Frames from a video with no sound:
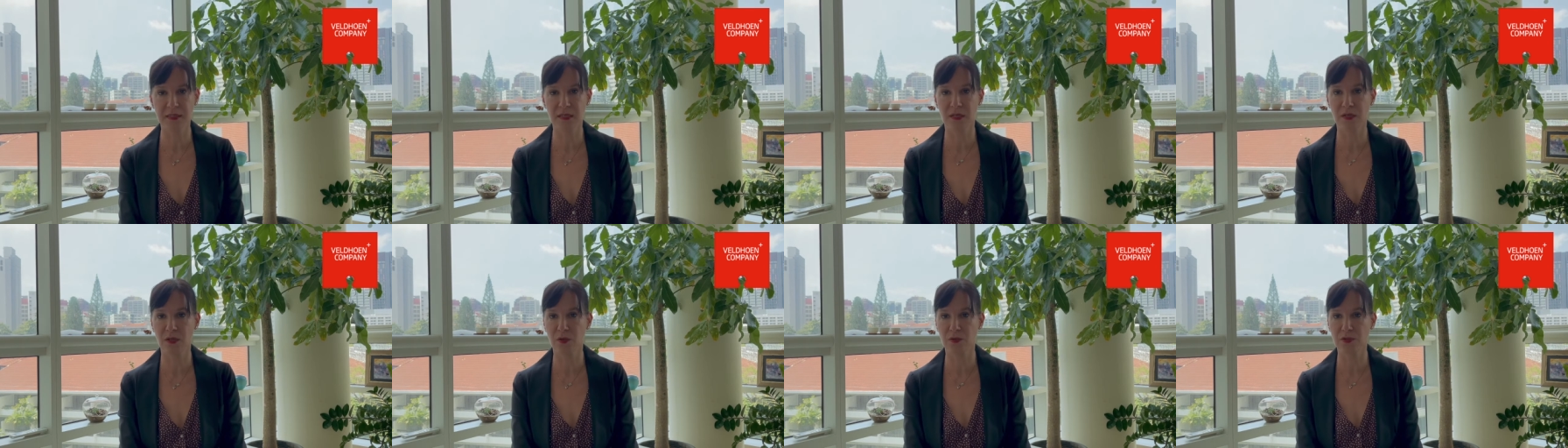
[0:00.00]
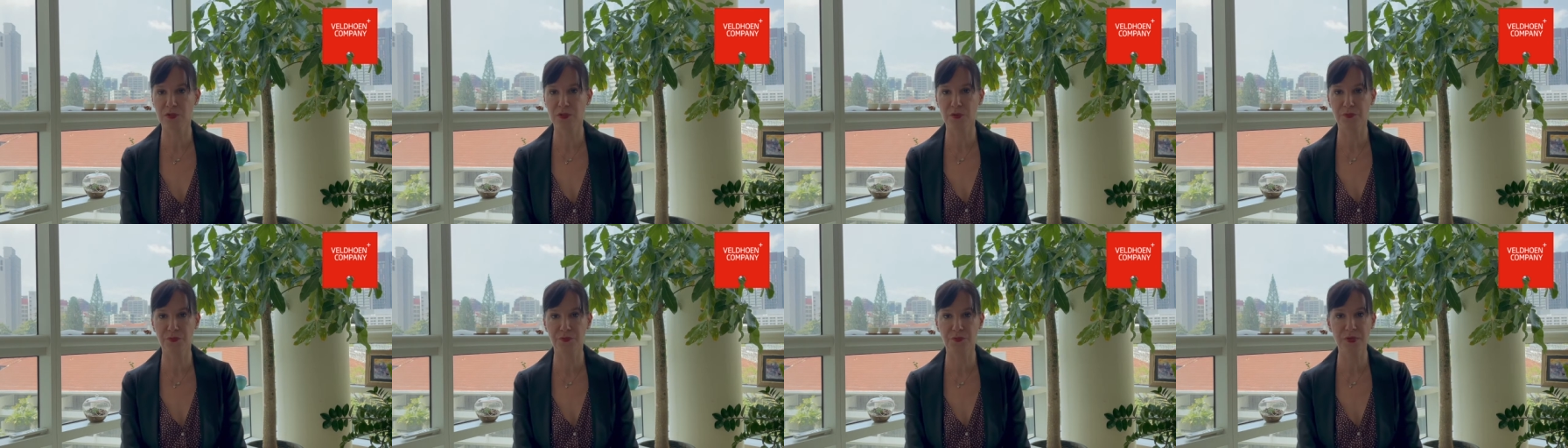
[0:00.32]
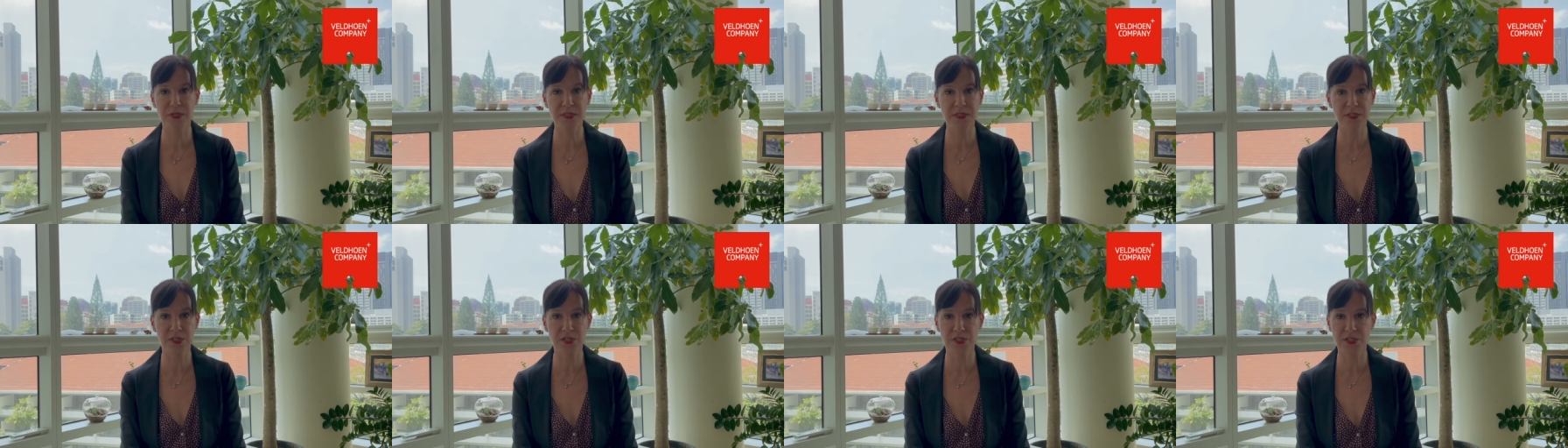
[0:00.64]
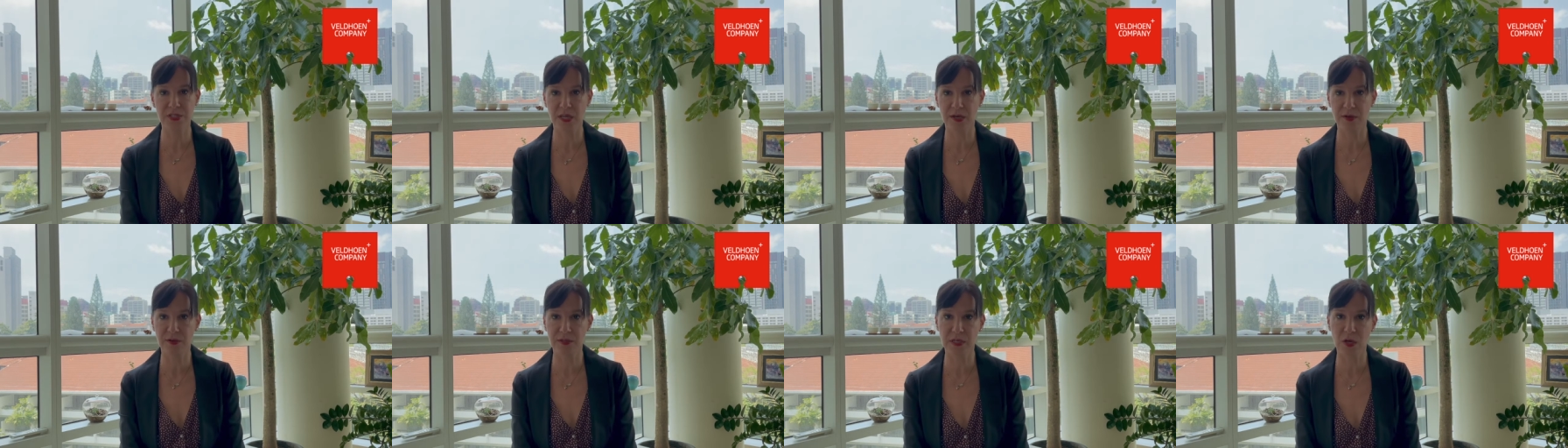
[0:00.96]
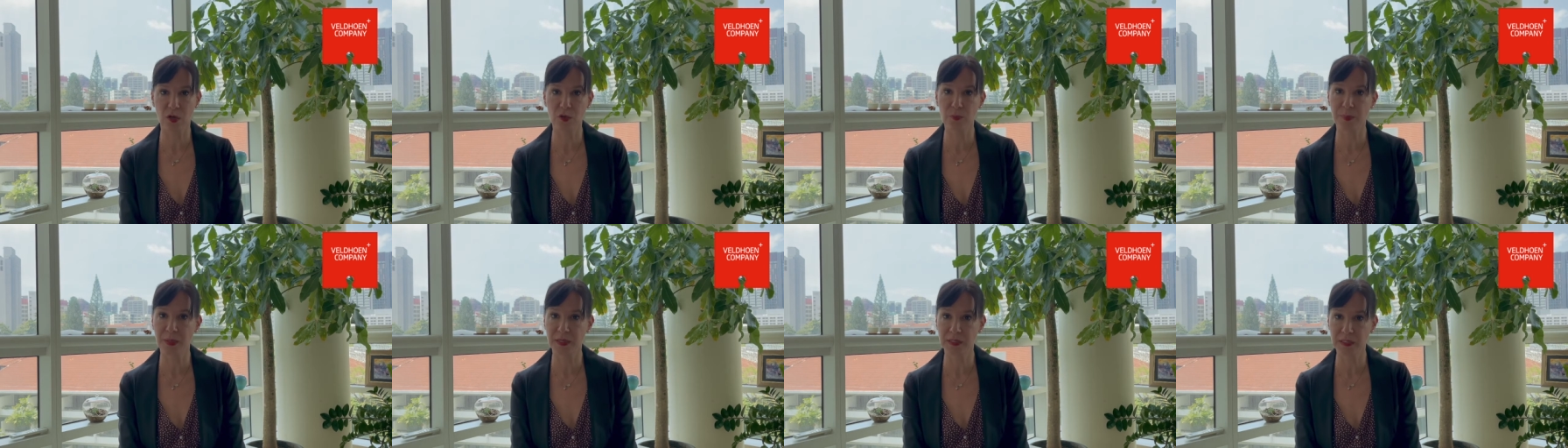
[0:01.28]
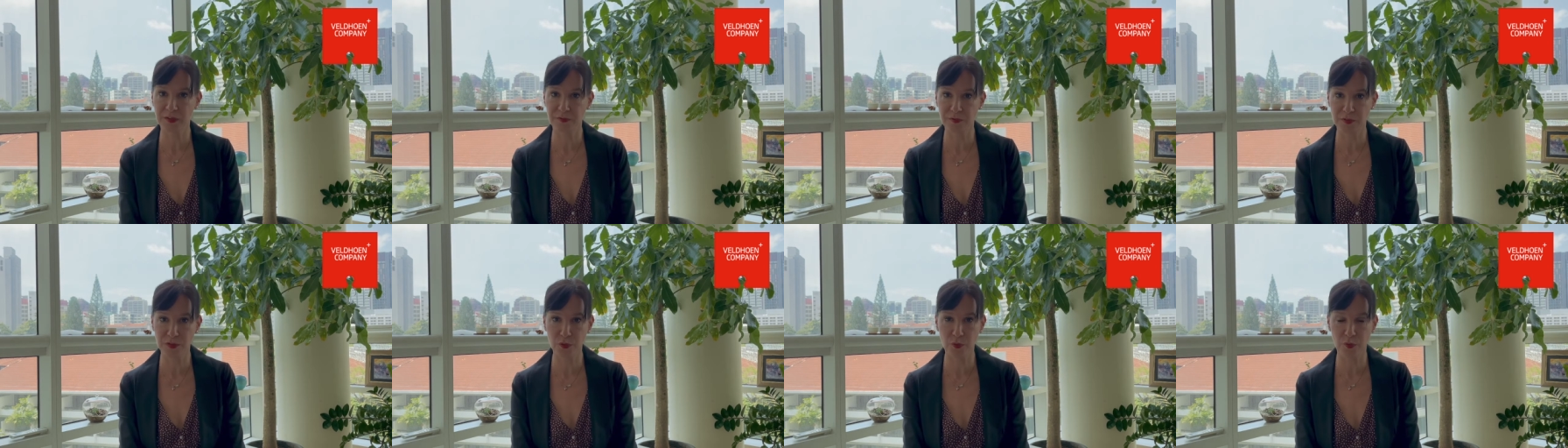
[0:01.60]
uh, lots of research carried out by
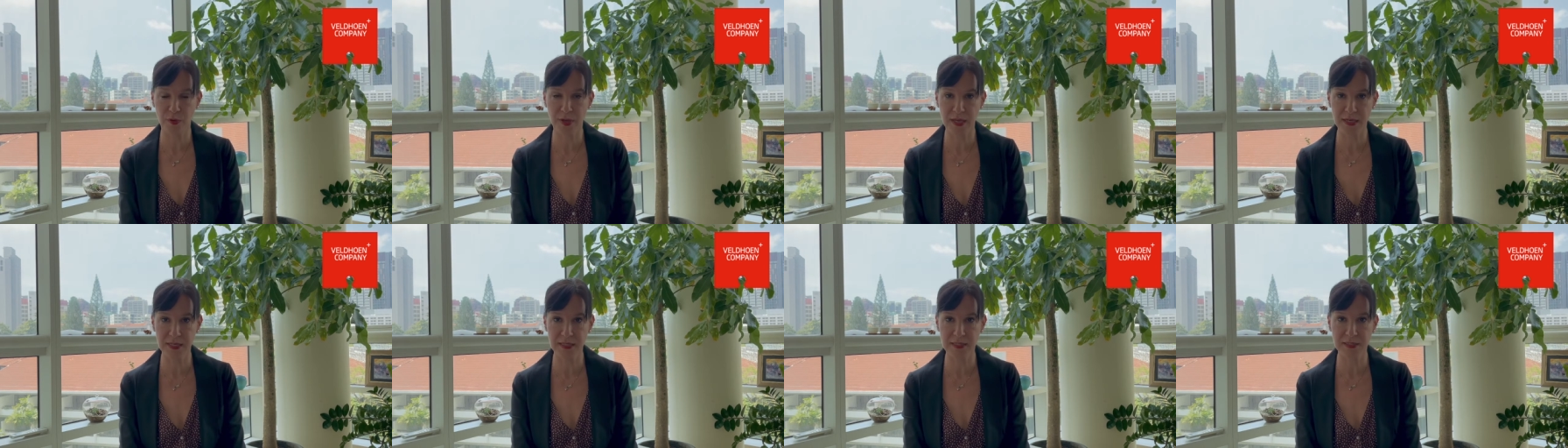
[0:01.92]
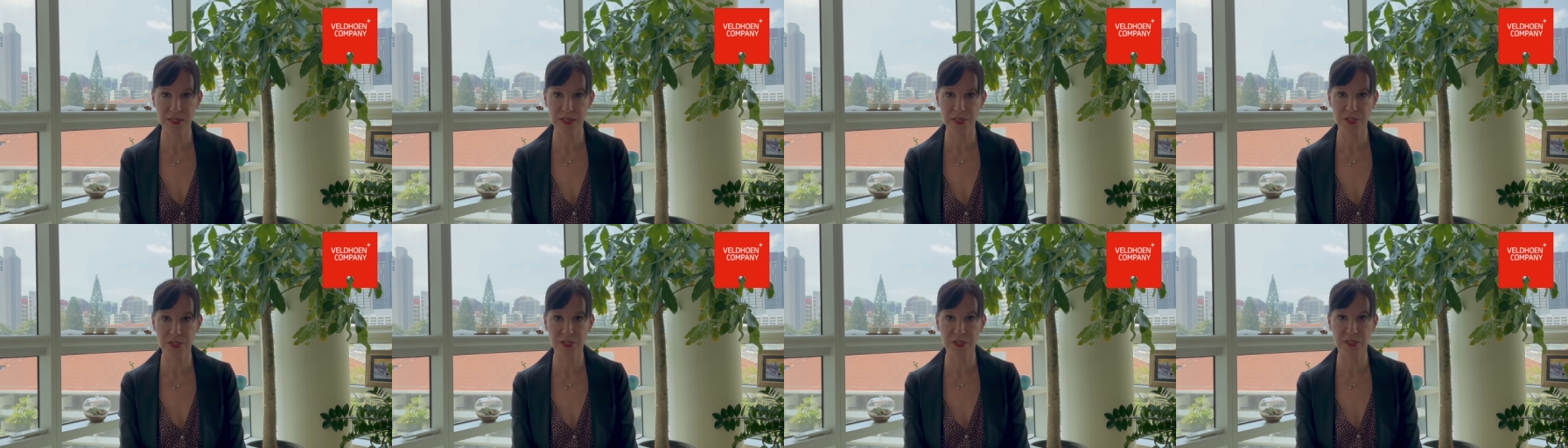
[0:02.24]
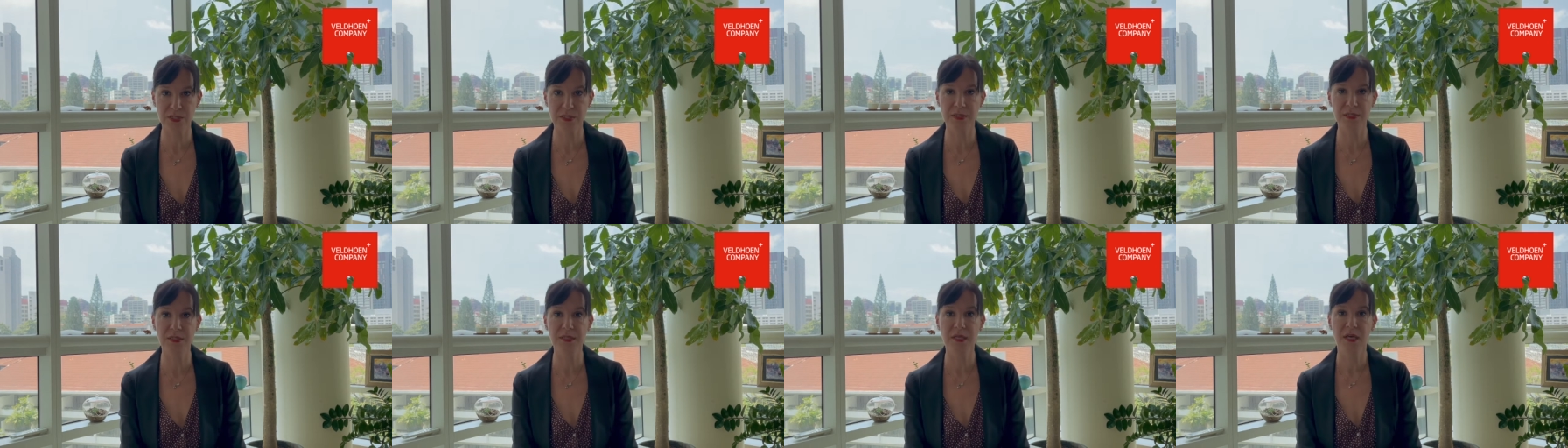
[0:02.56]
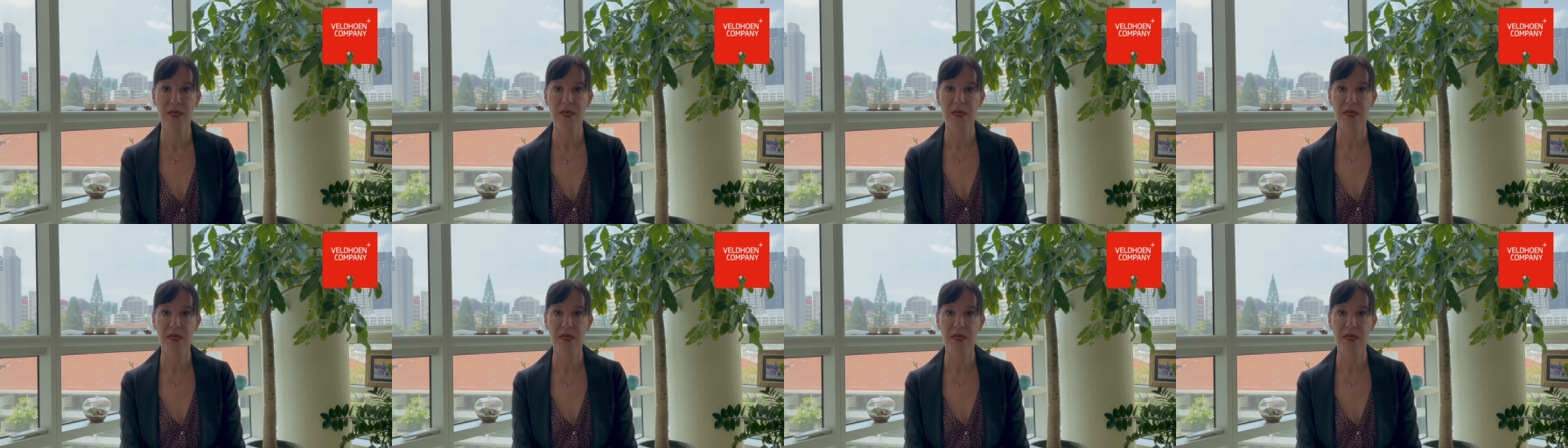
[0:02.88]
different organizations,